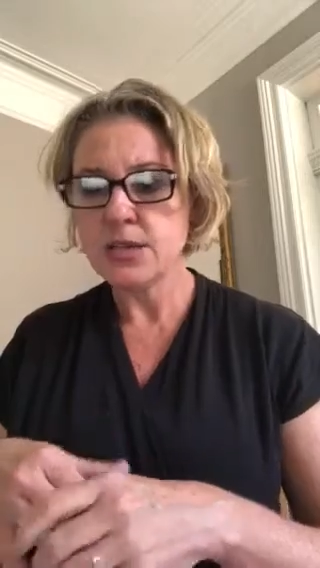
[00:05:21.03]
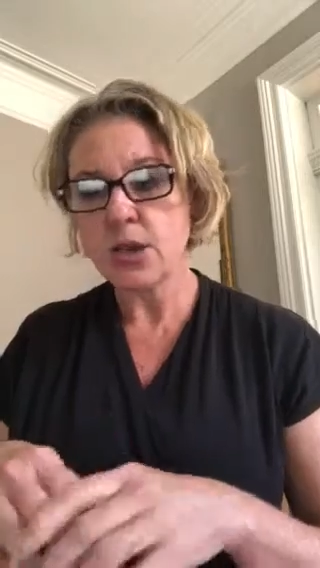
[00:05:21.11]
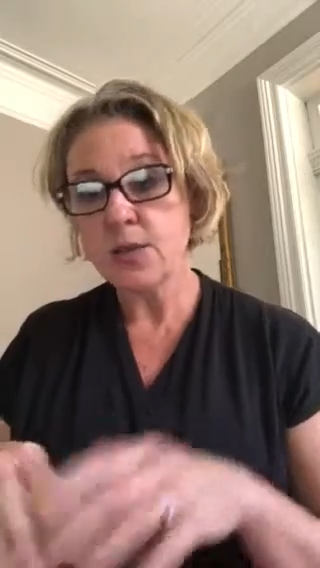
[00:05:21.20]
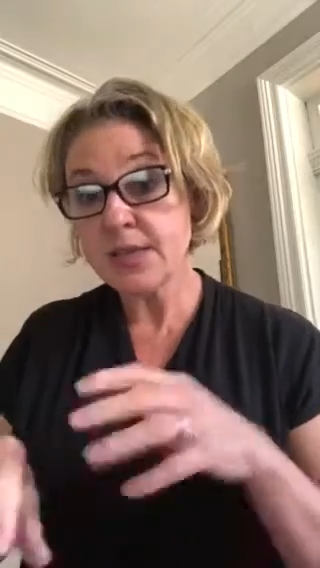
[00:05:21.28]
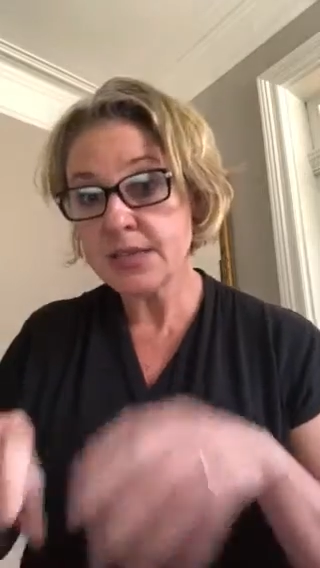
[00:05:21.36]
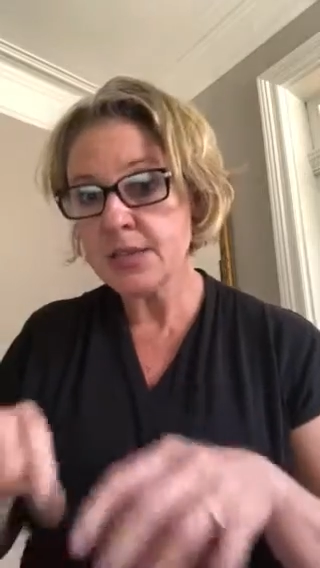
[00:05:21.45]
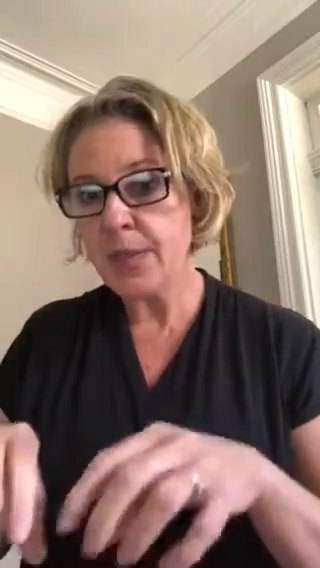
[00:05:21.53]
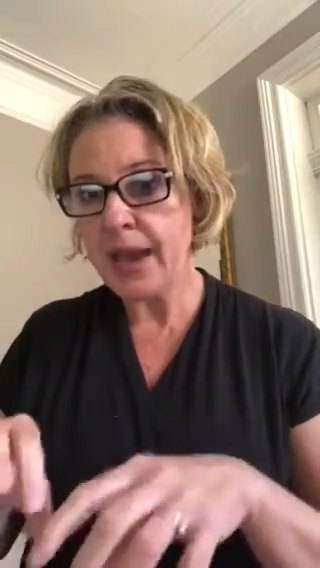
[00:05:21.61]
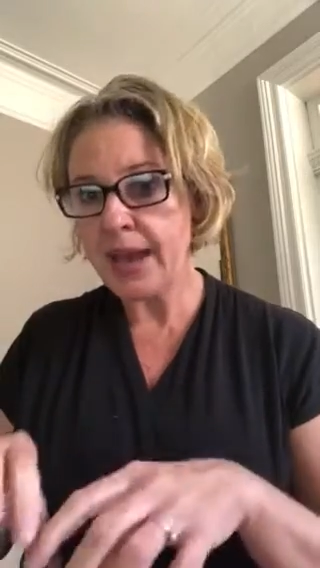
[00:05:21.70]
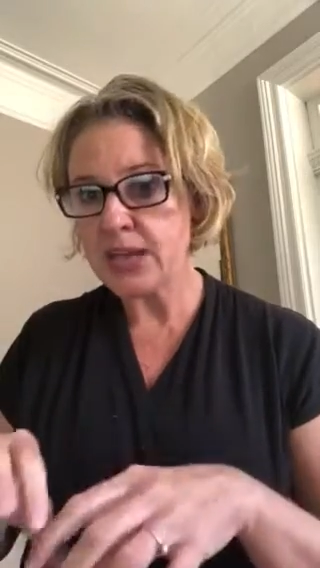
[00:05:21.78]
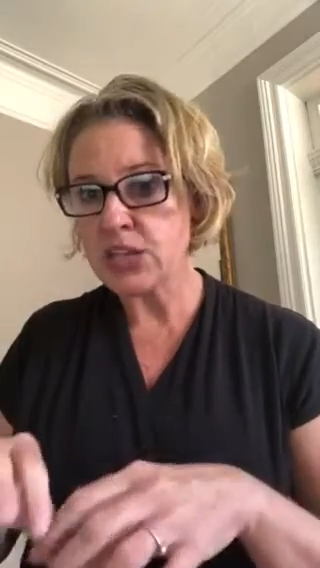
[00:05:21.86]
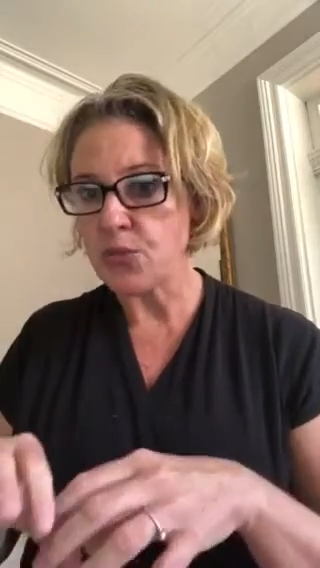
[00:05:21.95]
So this is
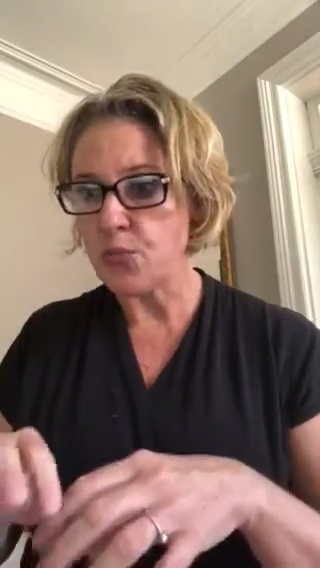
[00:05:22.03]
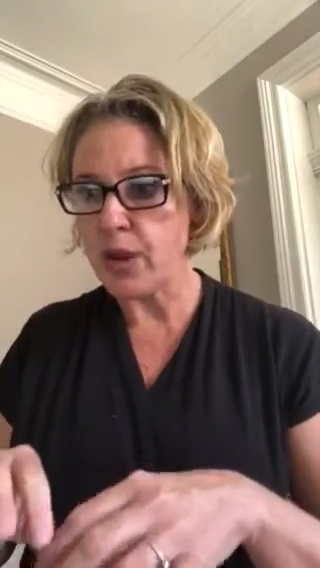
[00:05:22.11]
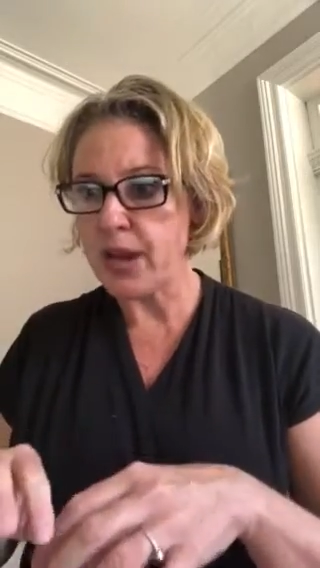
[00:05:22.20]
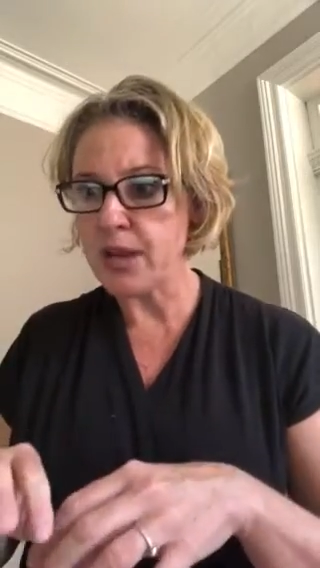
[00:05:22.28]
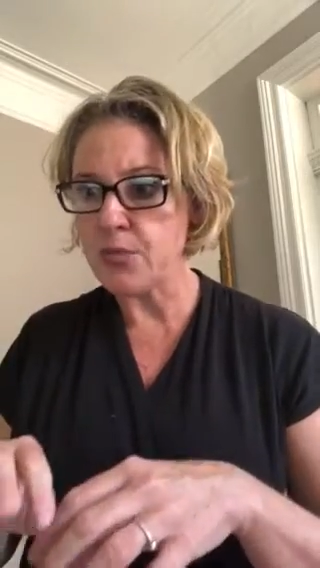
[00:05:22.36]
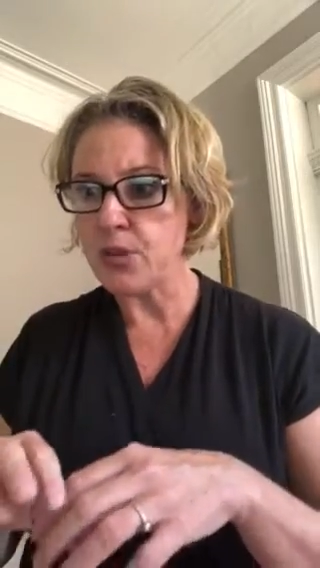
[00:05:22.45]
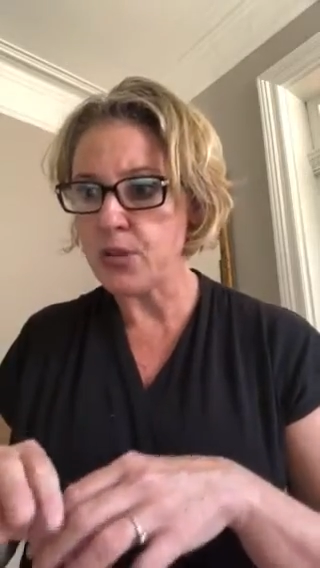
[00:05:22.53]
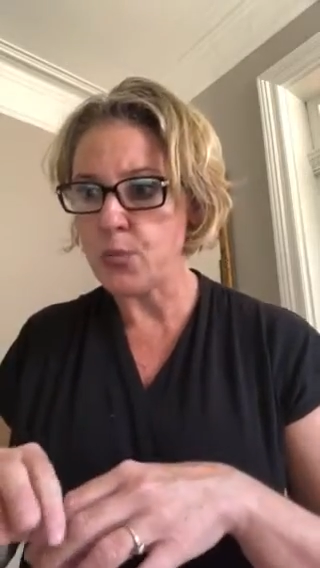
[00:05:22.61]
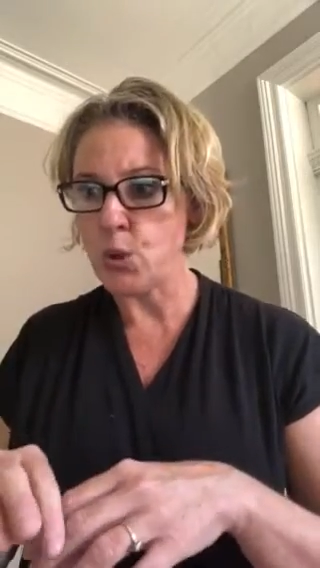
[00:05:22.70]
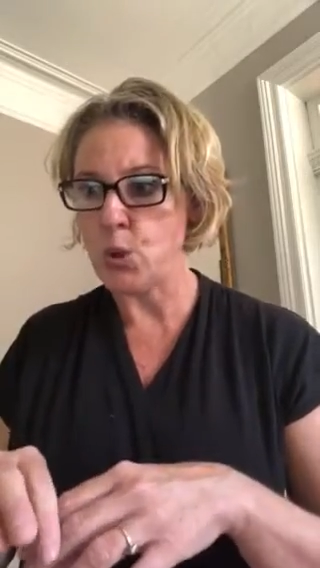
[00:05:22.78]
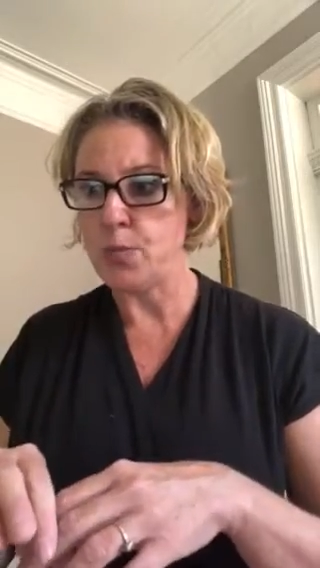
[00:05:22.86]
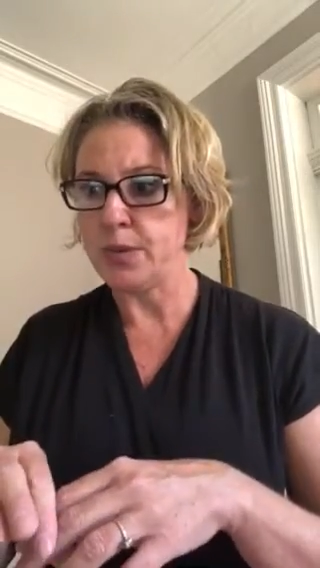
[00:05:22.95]
about actually reading
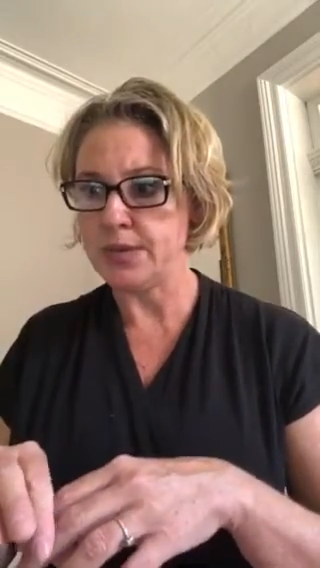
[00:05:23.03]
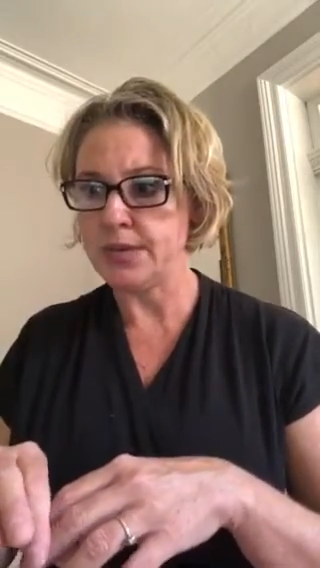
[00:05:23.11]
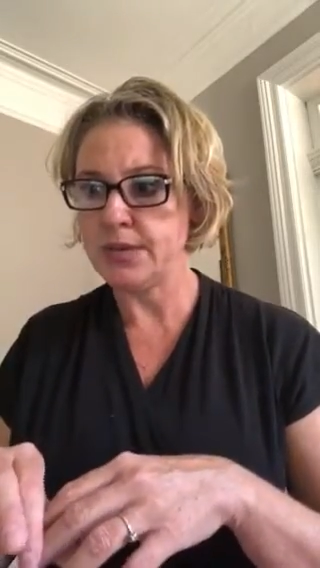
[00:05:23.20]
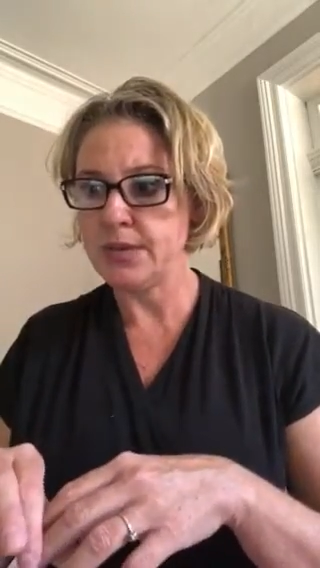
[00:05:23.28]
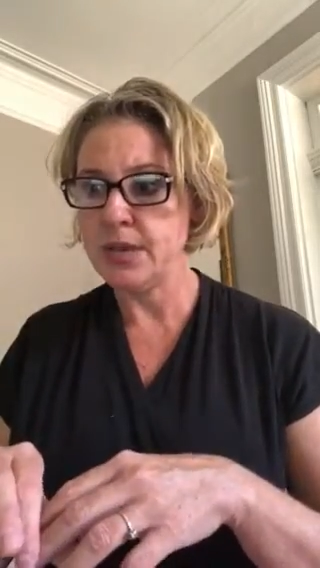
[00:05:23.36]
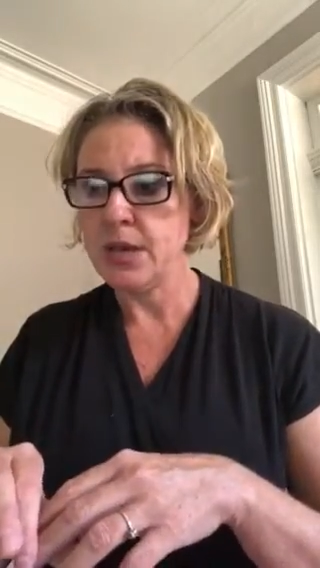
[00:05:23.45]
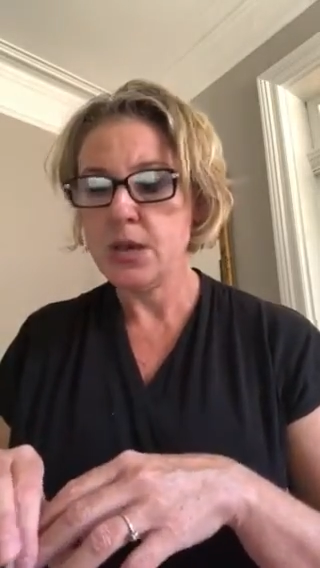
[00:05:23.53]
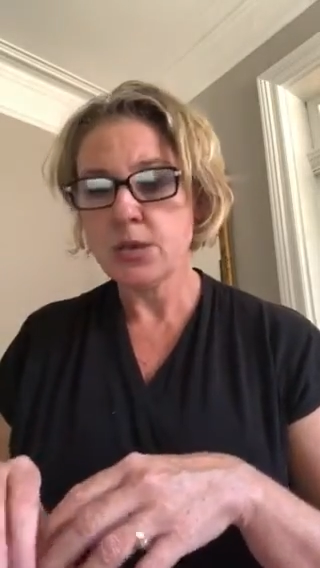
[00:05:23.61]
with purpose.